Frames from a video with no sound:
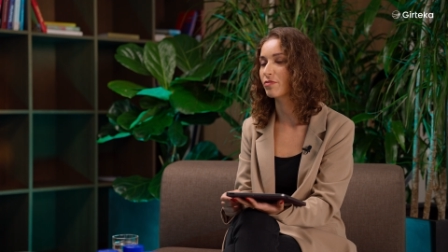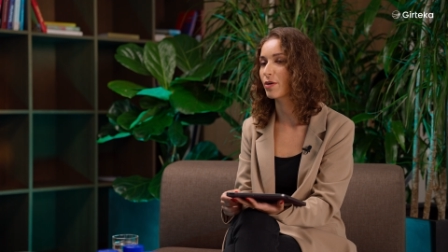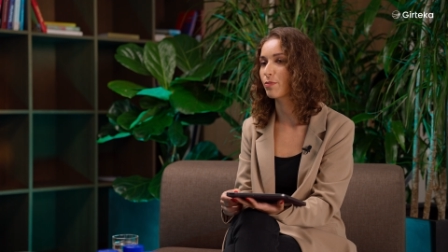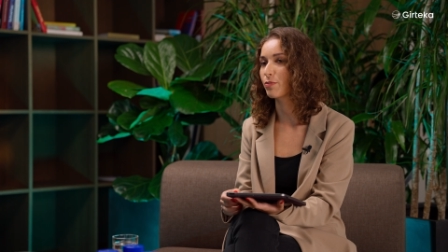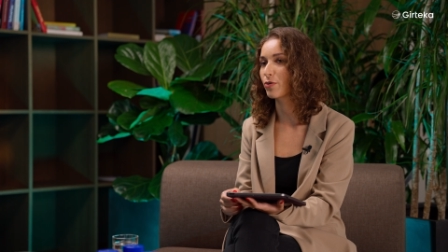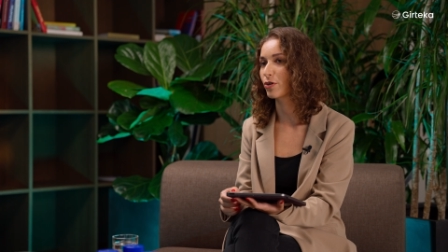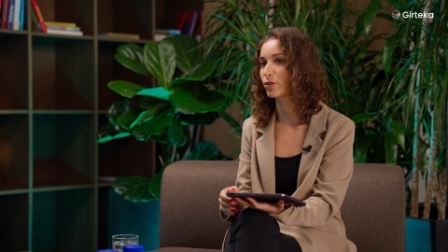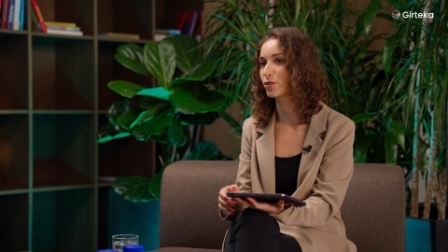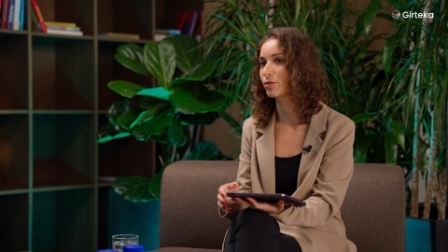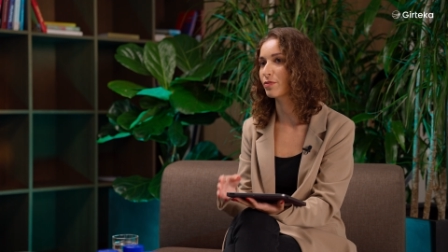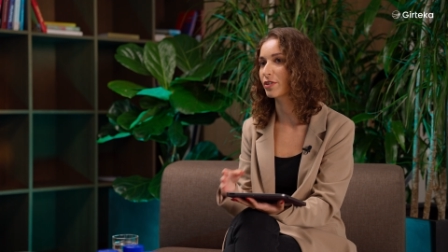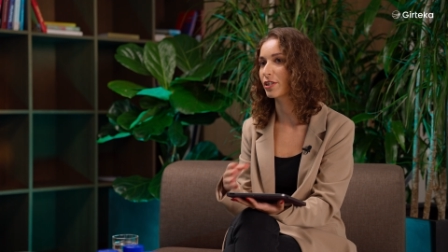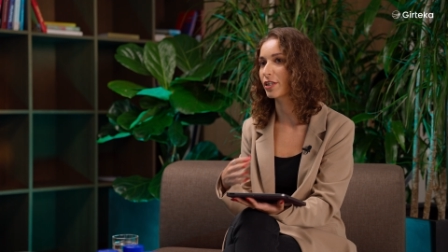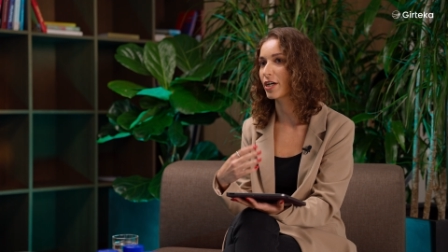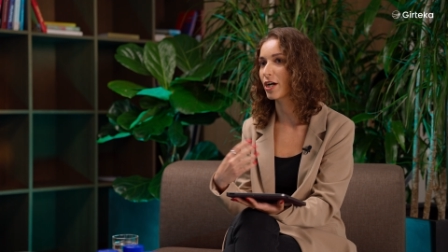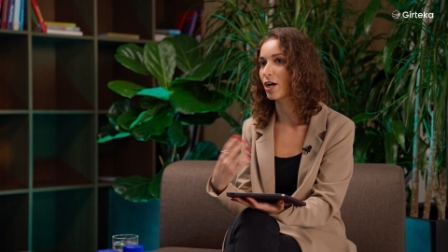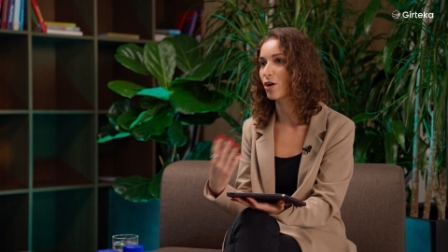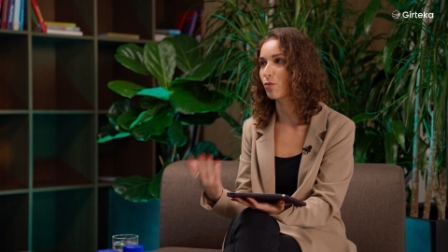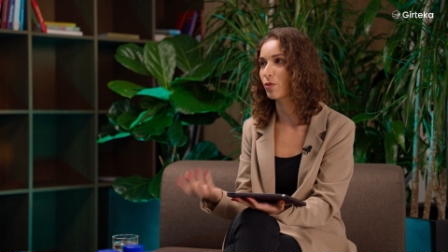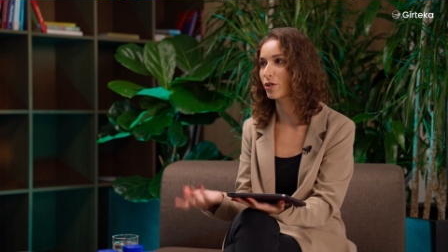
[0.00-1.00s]

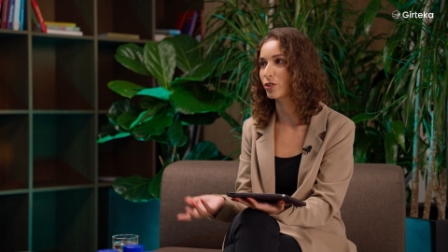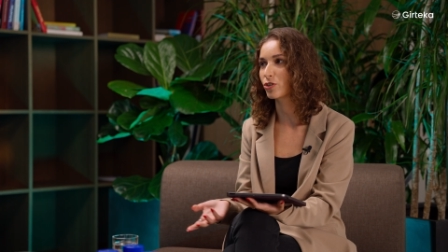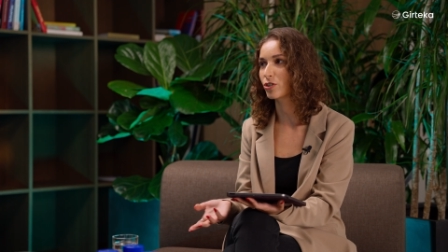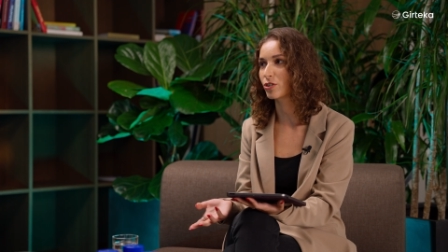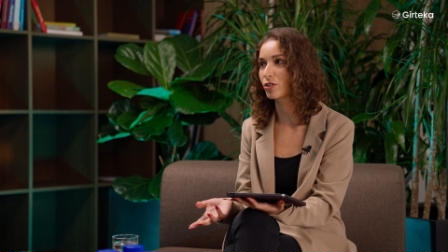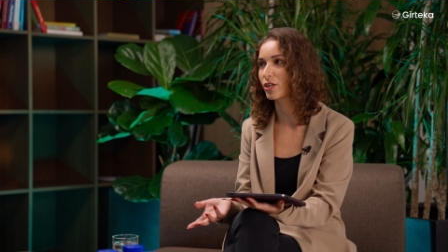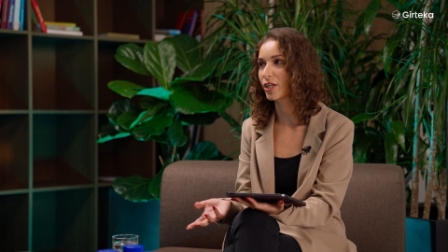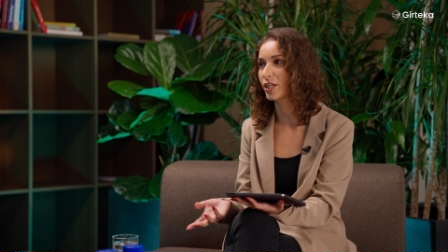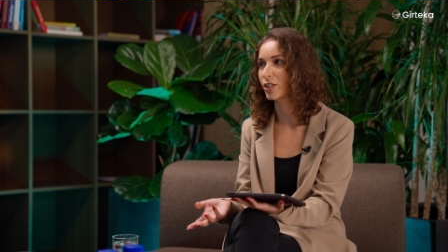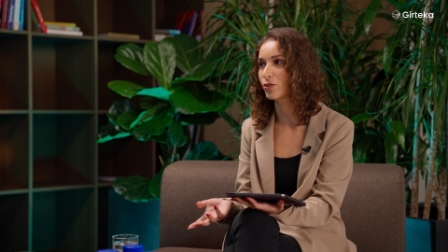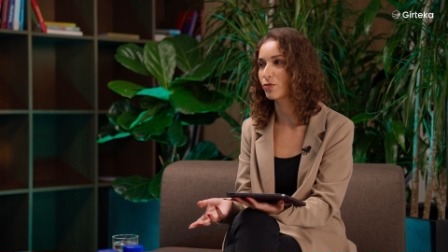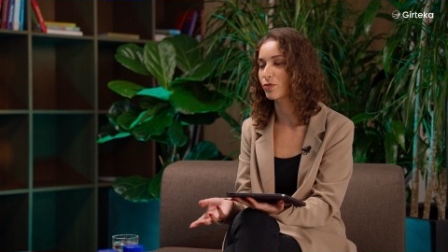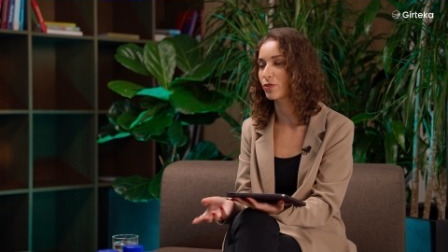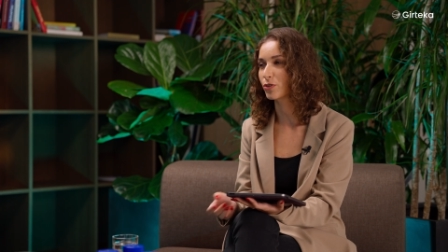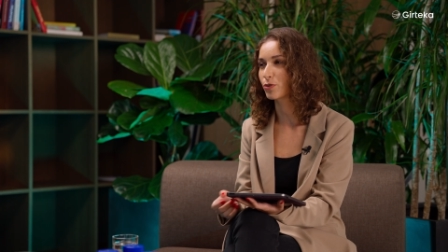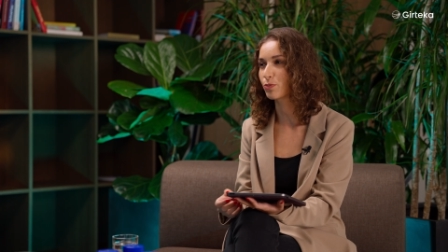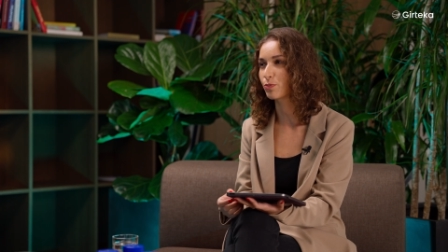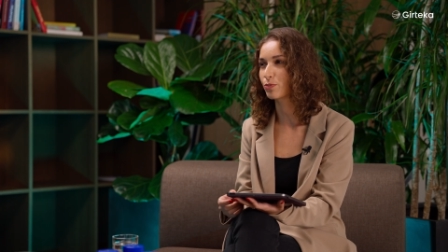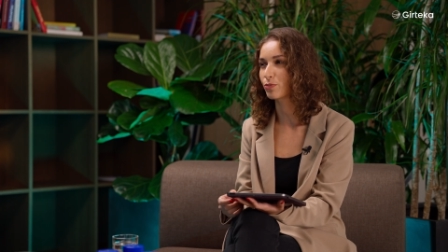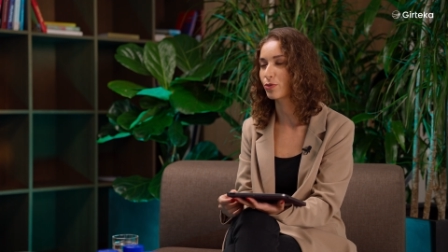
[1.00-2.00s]
approximately how much
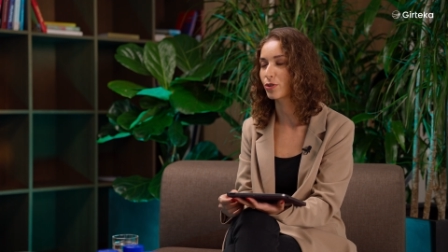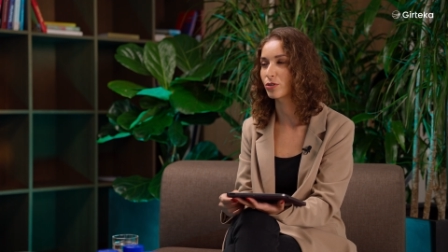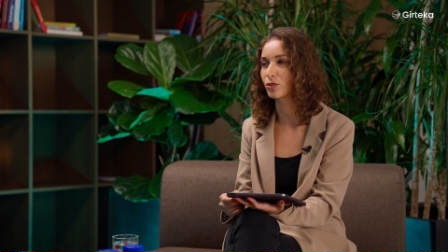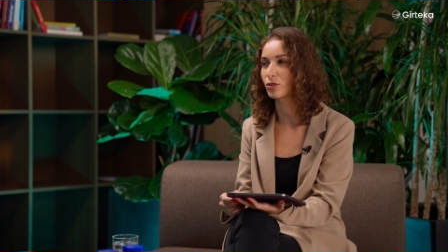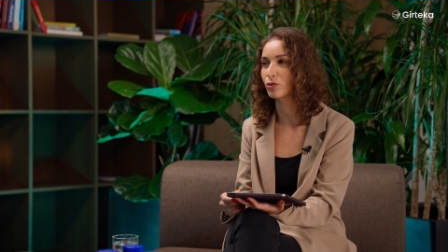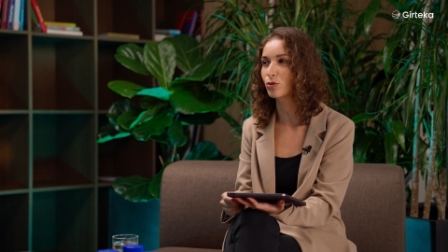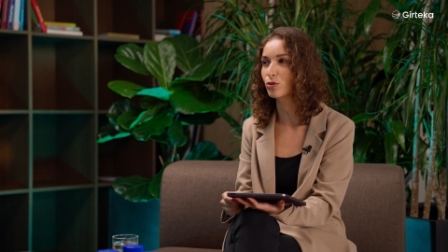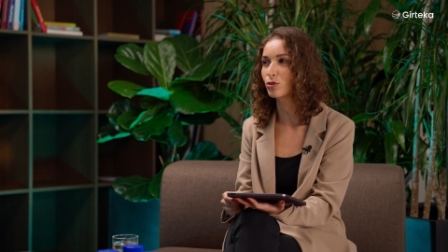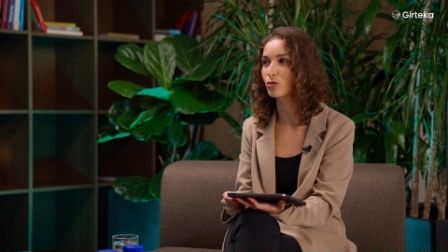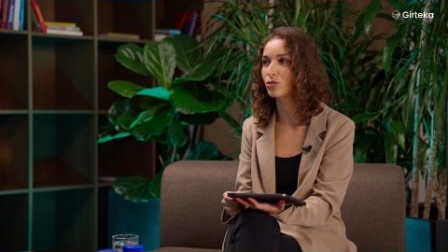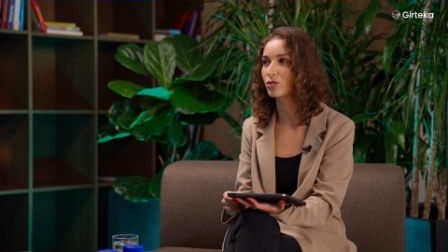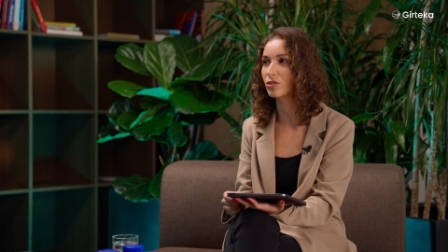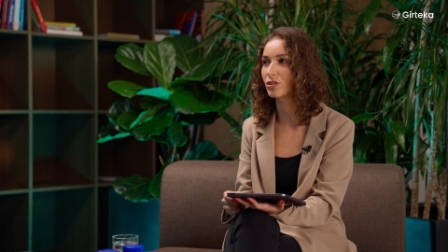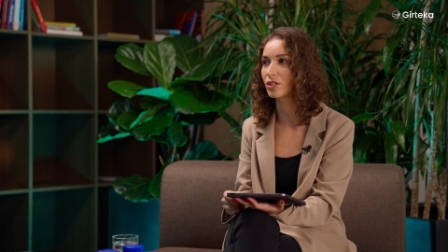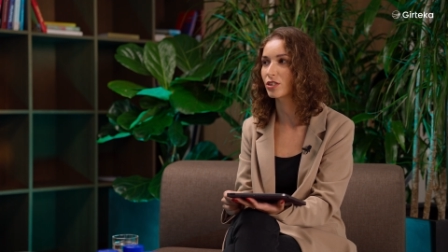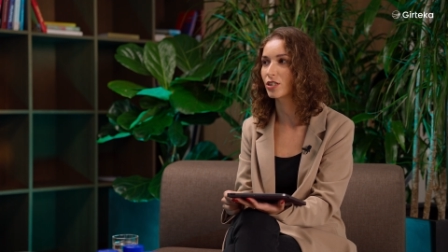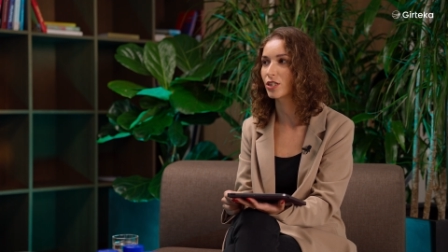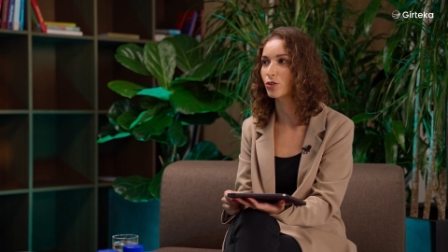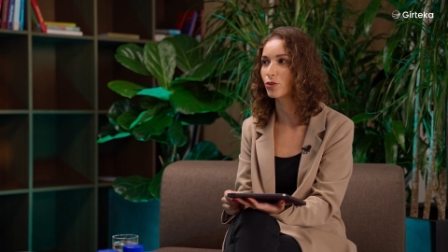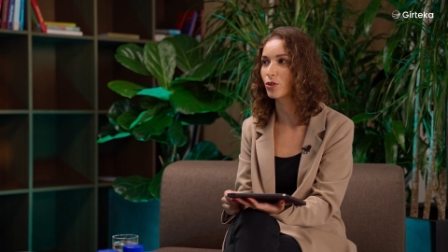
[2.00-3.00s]
HVO is produced
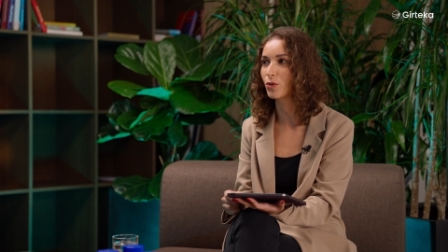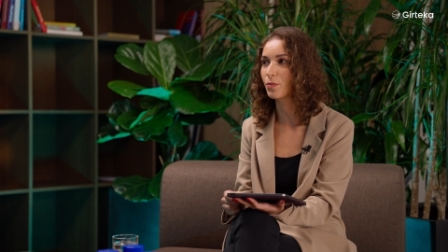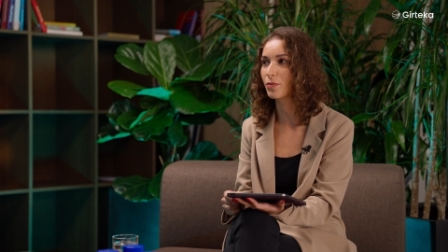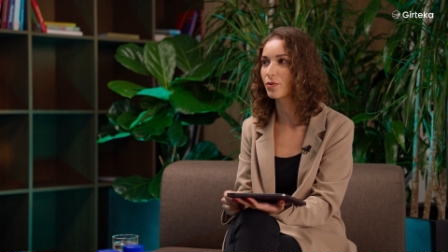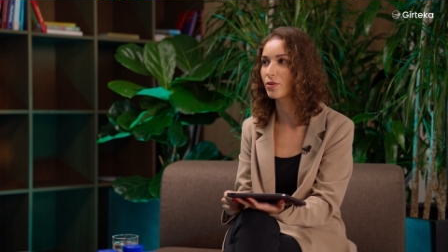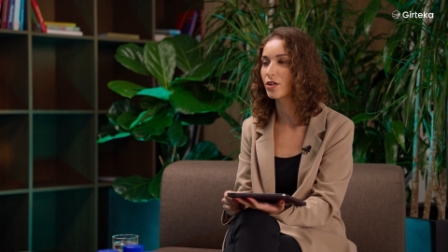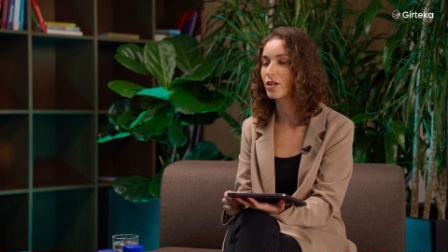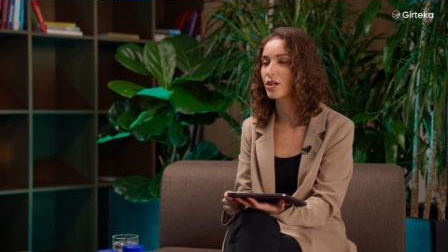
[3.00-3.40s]
in Europe.